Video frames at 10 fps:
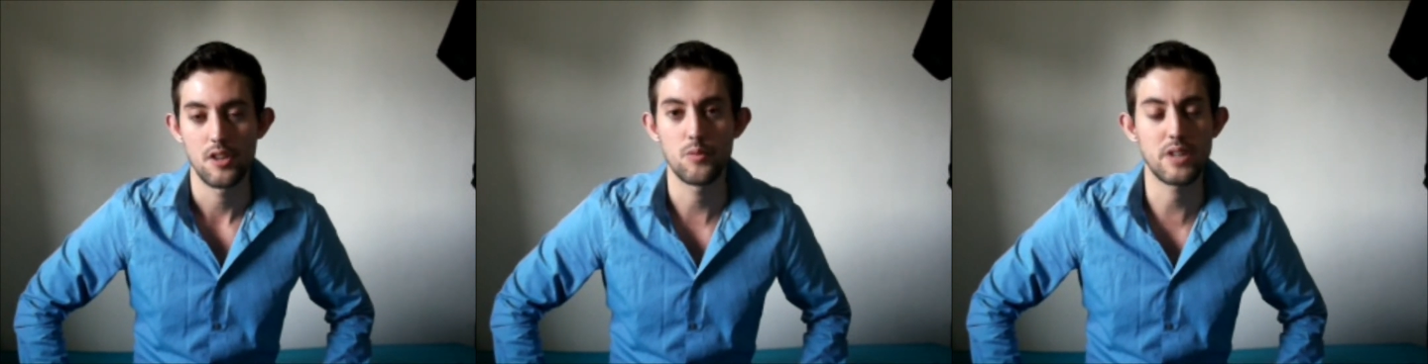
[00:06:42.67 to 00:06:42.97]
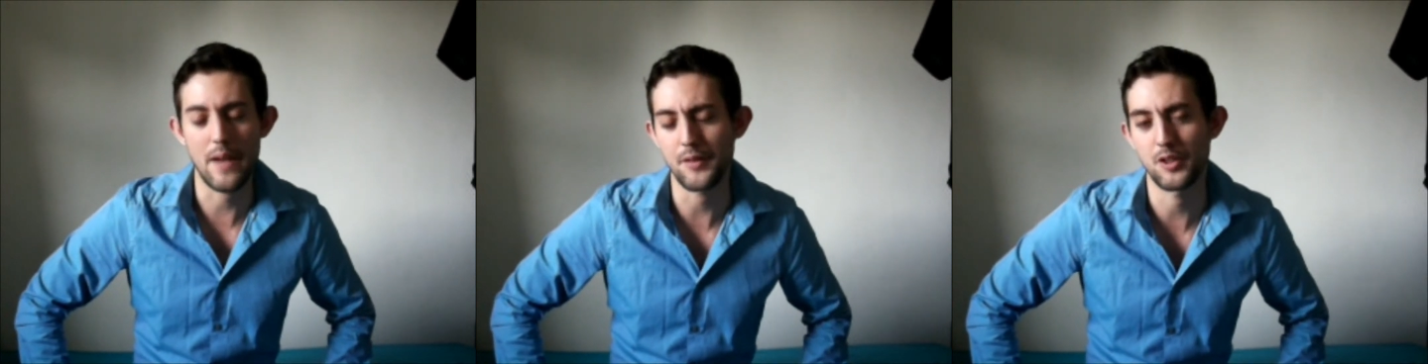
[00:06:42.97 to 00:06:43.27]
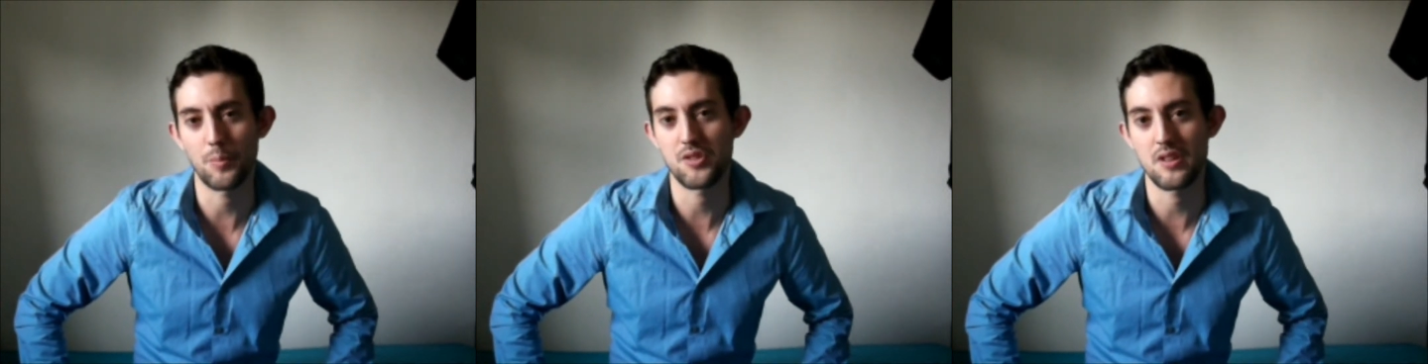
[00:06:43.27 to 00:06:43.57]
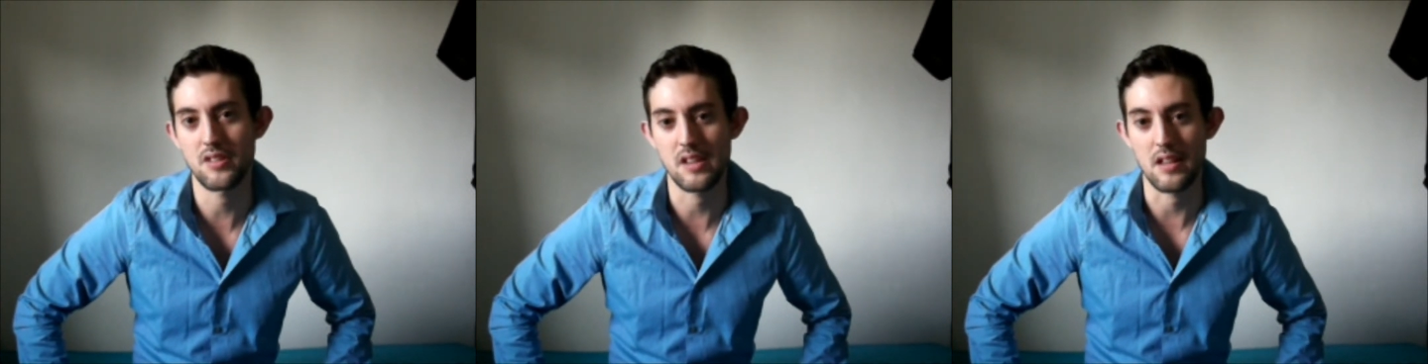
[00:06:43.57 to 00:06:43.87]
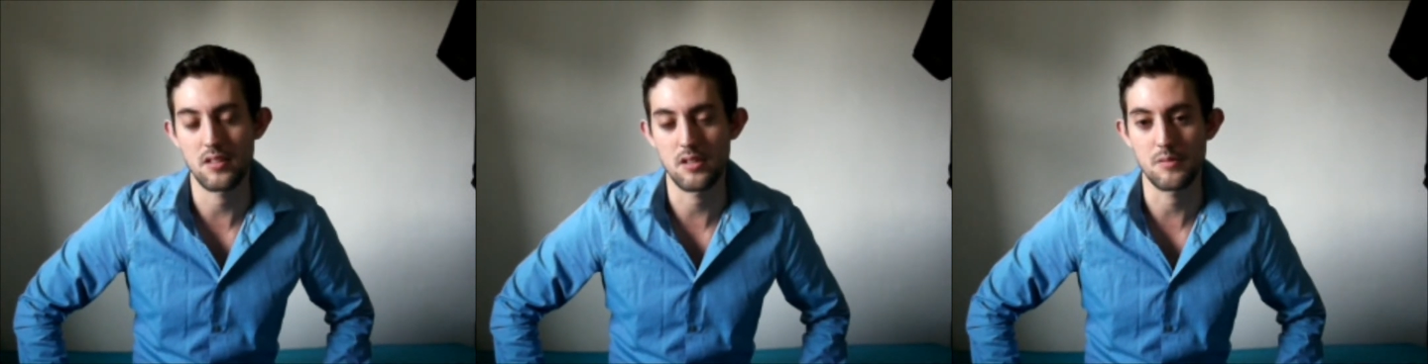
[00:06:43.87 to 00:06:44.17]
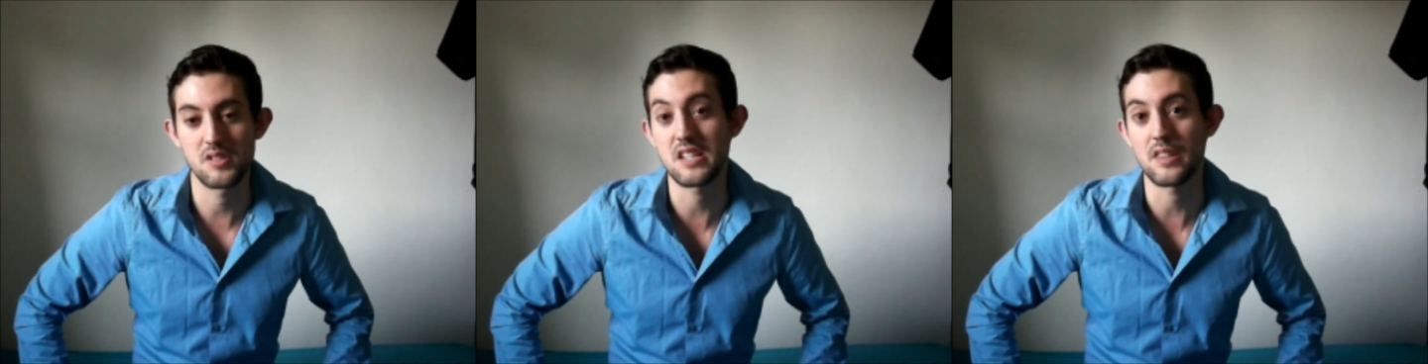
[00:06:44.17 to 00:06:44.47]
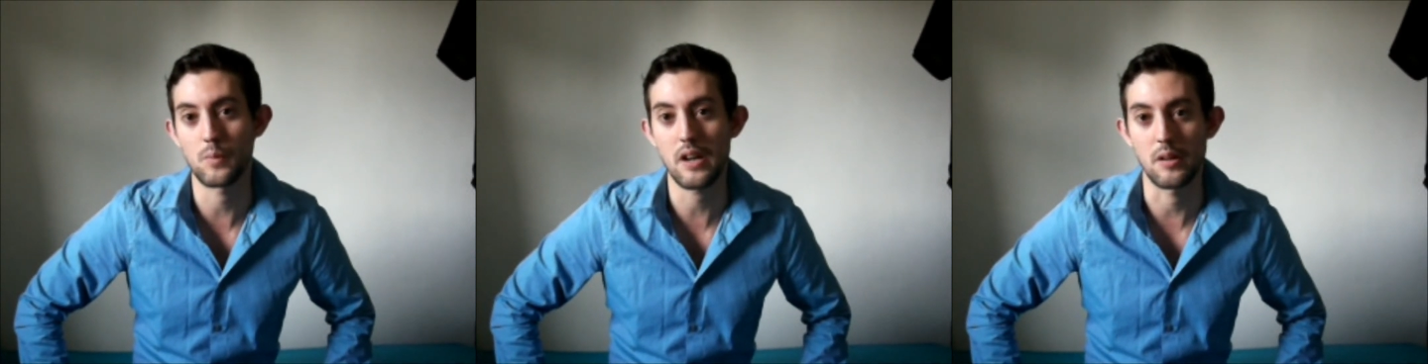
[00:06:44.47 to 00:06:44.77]
you gave us an opportunity to see
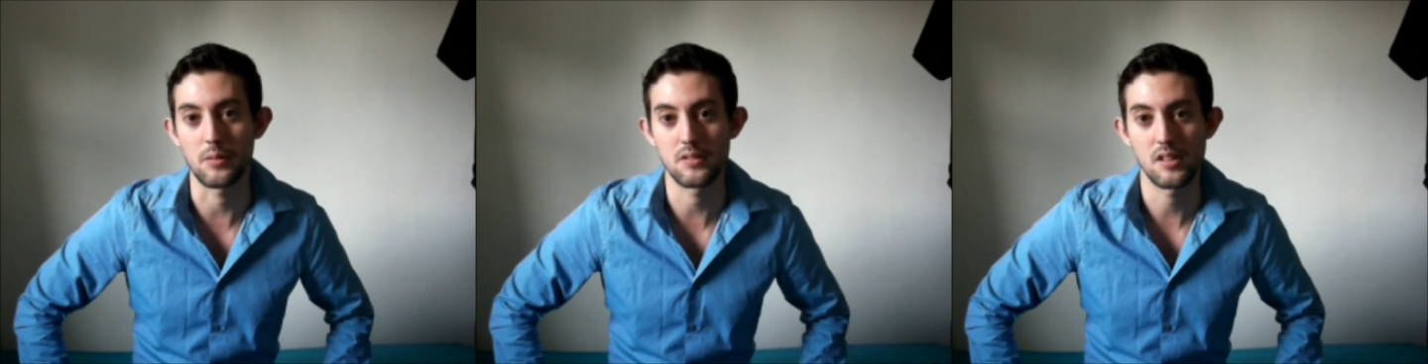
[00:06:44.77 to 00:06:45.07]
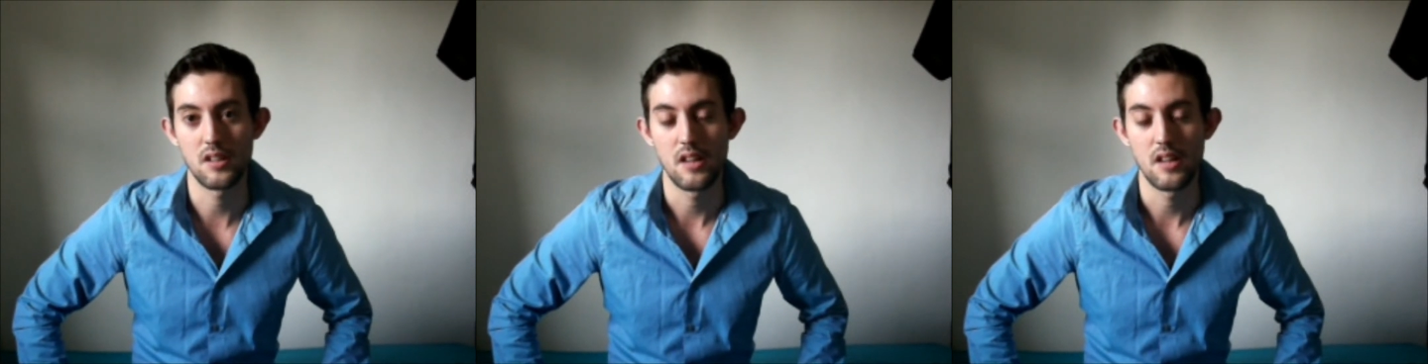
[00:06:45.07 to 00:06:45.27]
the world,